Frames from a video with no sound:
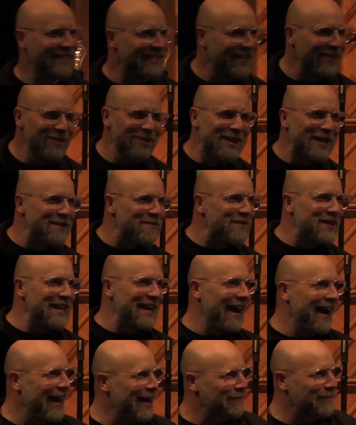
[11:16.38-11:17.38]
Don't get me
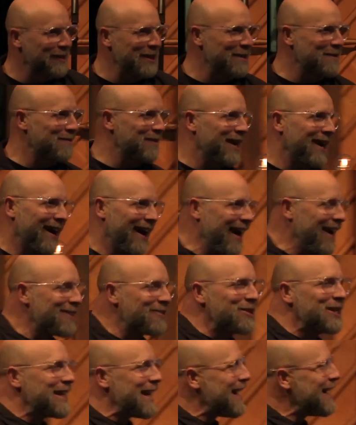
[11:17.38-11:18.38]
hopped up. I
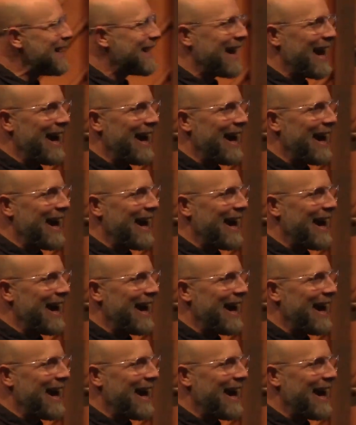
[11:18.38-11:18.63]
don't need any